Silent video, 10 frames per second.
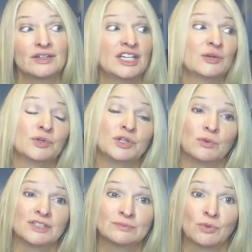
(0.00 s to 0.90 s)
Anyone who
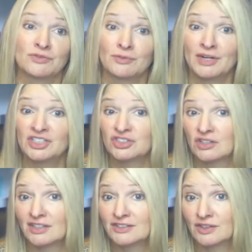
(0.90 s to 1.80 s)
wants more information
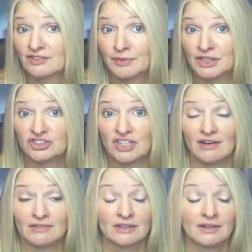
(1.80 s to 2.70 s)
can also give me a
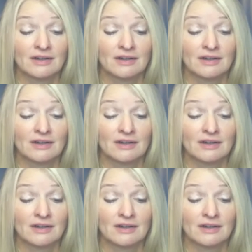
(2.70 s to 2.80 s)
shout.